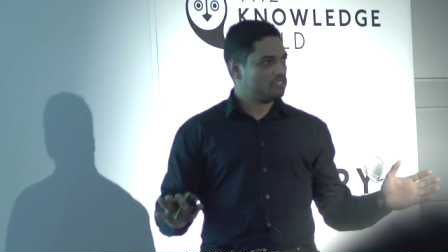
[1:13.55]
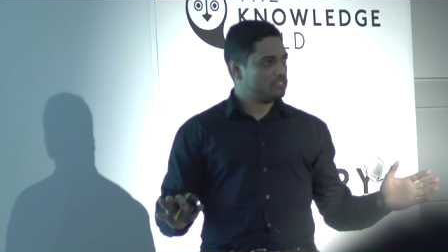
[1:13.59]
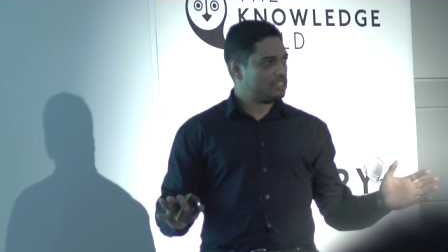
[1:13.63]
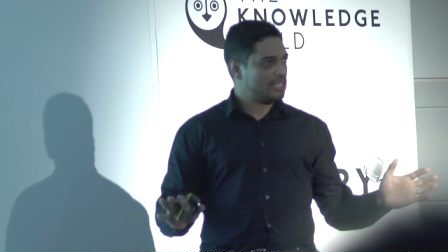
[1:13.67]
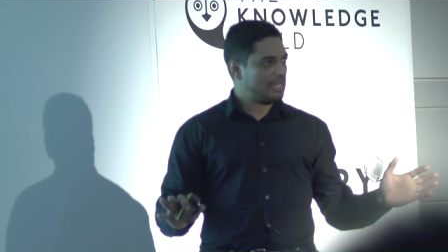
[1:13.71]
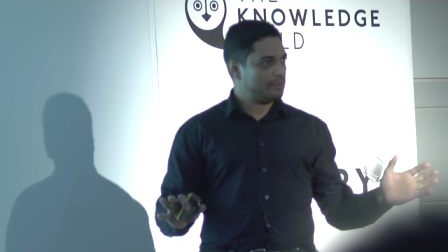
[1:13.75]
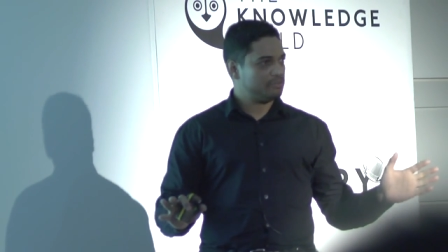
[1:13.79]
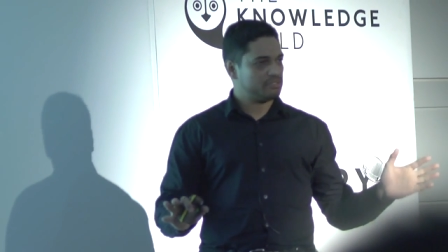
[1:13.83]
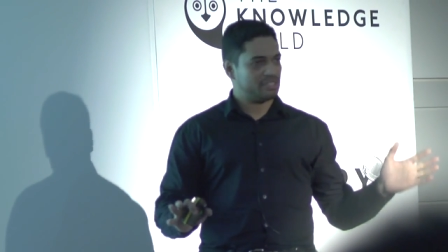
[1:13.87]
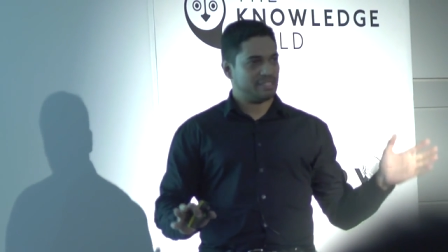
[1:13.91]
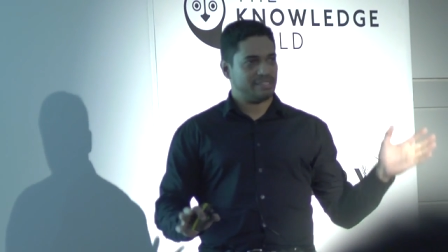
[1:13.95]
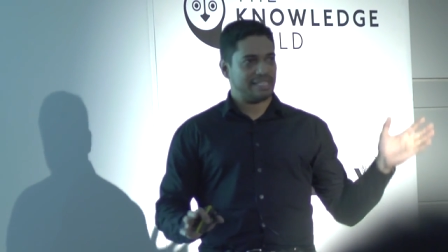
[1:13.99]

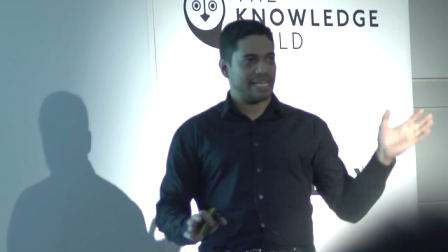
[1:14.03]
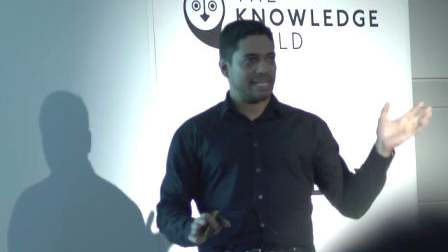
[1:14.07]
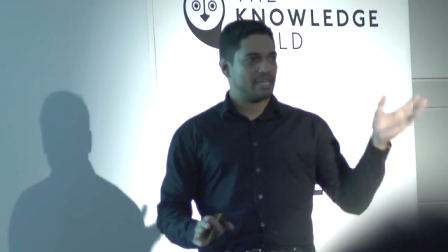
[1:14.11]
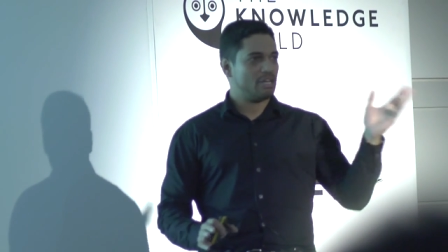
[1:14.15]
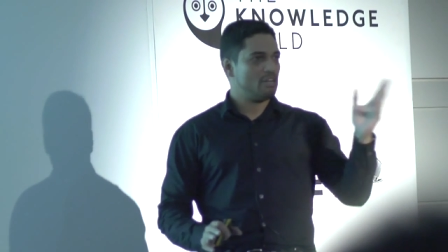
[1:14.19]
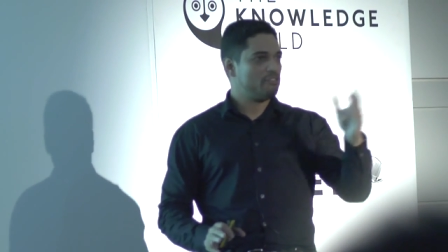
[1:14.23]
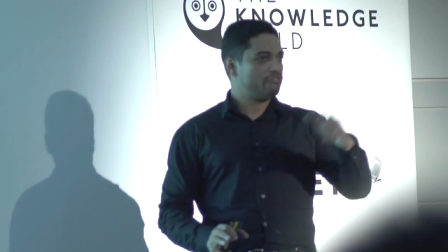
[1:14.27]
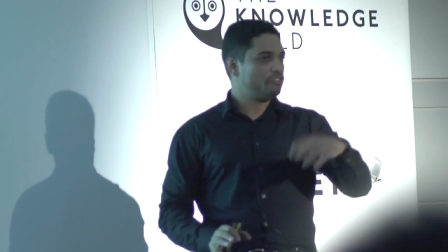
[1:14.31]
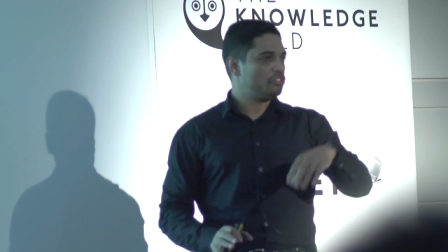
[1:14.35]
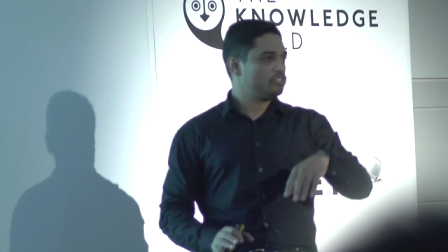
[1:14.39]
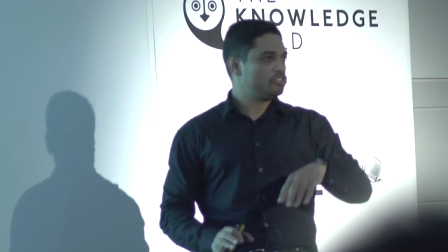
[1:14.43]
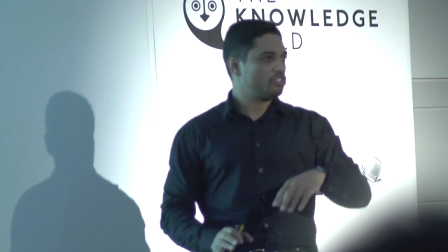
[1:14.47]
chips to
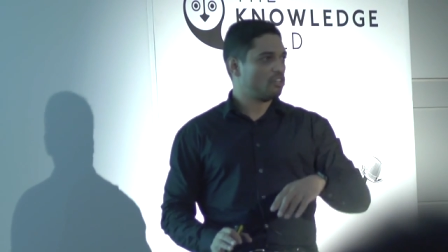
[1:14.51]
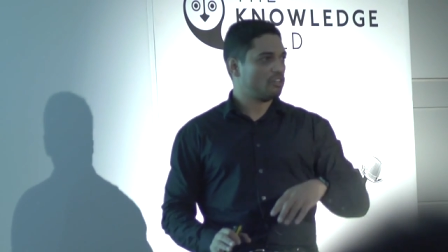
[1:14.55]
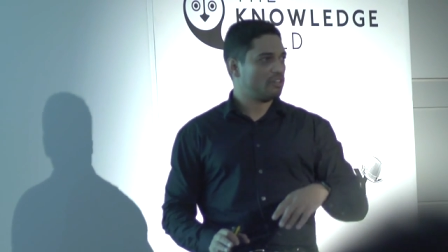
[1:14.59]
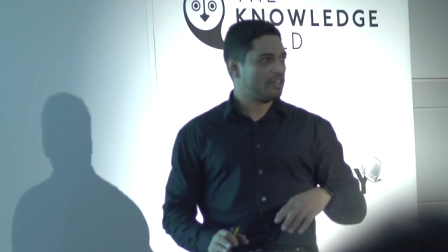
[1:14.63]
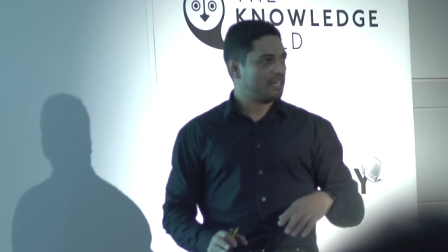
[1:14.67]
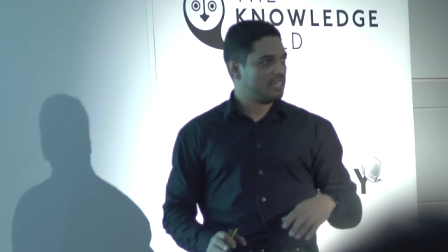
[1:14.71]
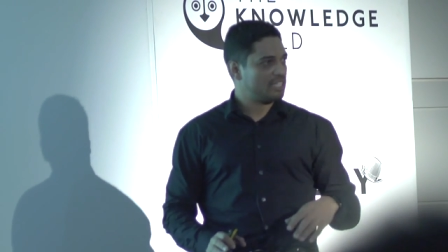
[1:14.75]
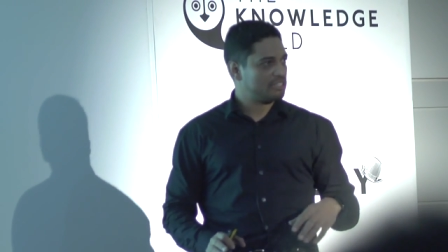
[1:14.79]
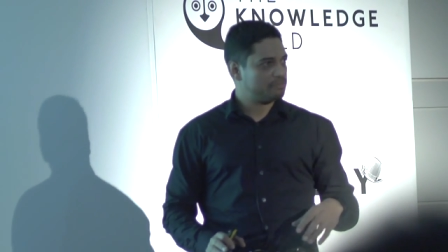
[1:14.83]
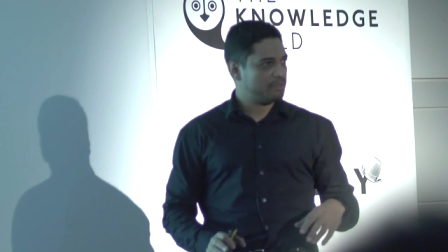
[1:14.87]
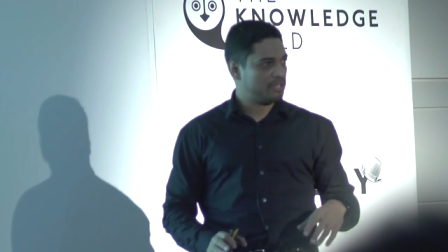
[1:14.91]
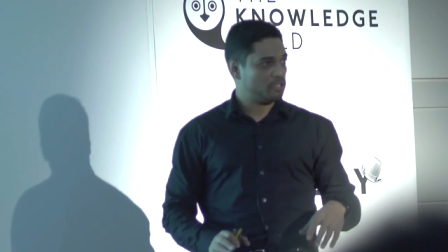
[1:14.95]

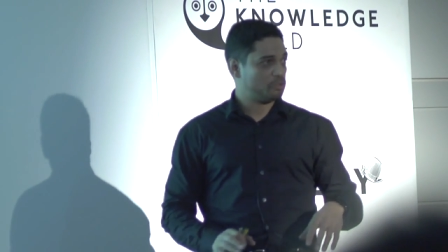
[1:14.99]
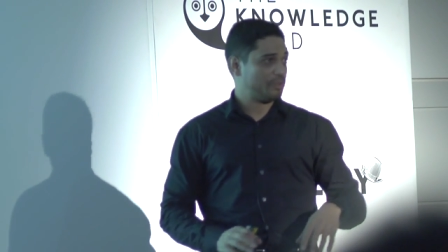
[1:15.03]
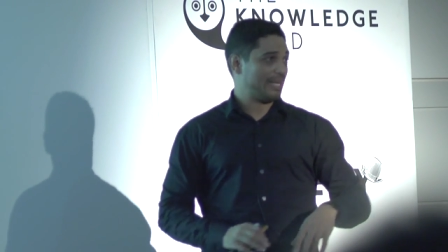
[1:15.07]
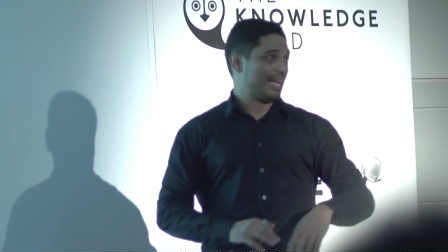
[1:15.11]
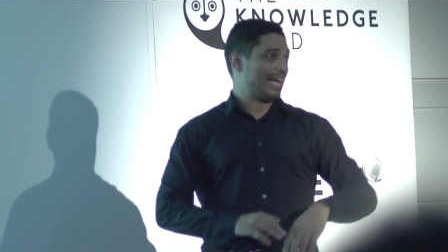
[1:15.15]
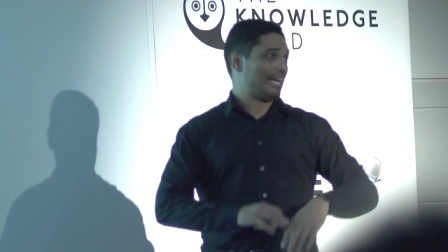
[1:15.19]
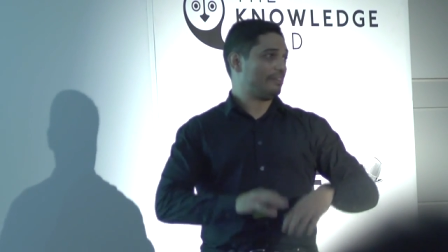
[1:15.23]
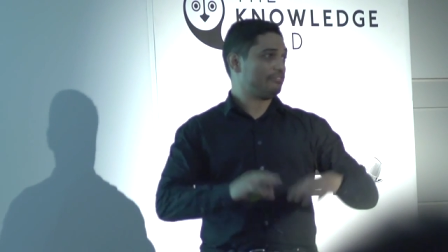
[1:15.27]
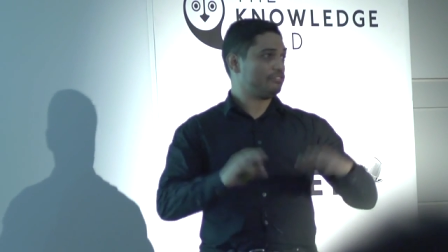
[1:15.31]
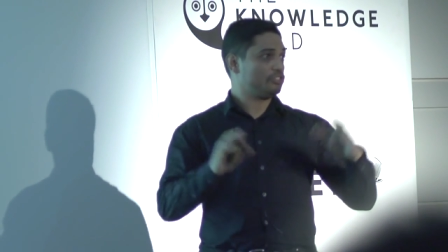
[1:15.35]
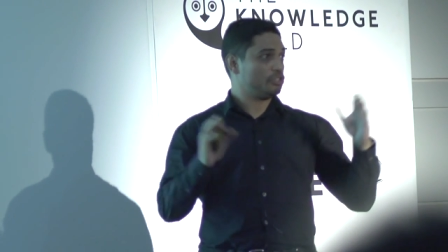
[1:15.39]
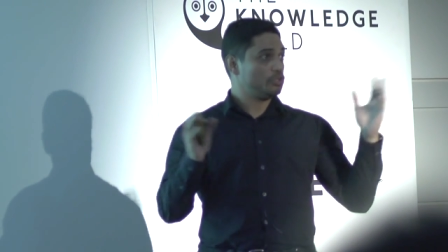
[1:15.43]
nanophotonics because we
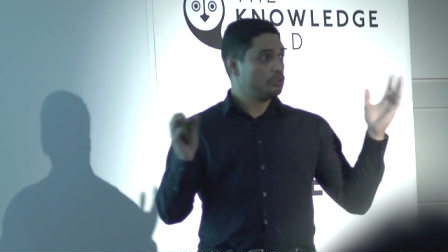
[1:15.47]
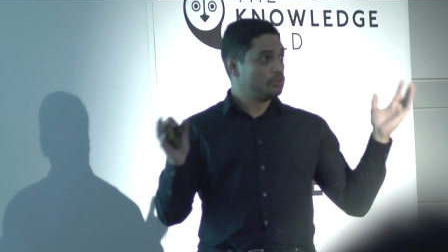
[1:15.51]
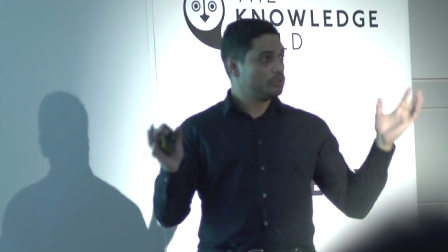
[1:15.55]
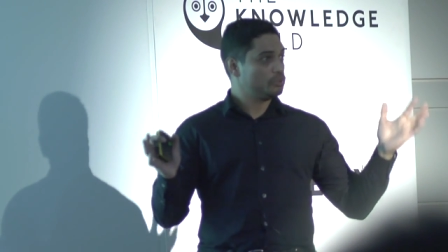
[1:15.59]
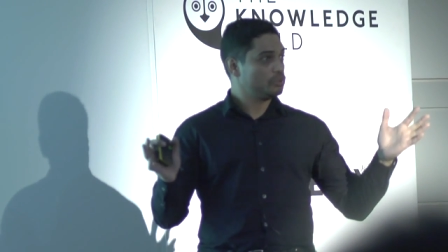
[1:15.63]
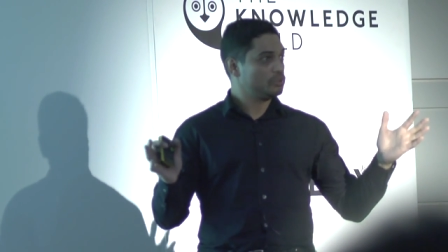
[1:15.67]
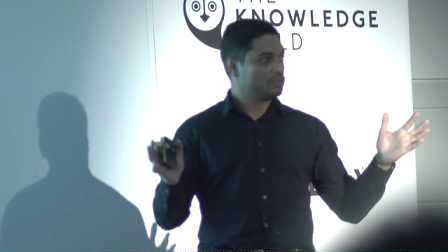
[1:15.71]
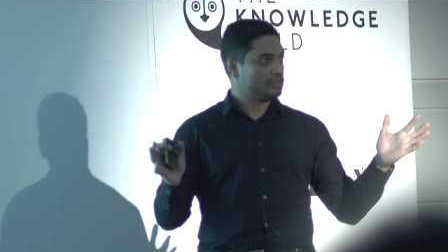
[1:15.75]
have to,